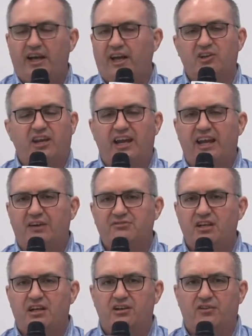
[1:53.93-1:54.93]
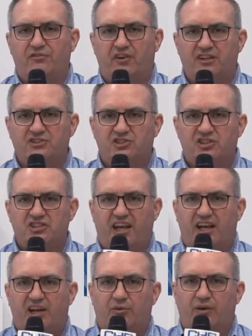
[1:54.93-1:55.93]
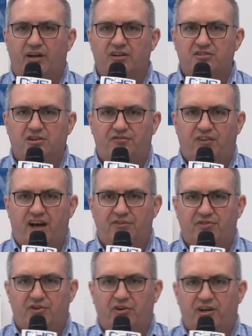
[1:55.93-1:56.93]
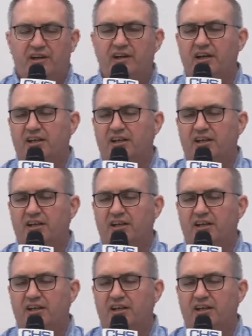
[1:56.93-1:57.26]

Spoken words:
And you can't have 10 of your friends just hanging around until 5:30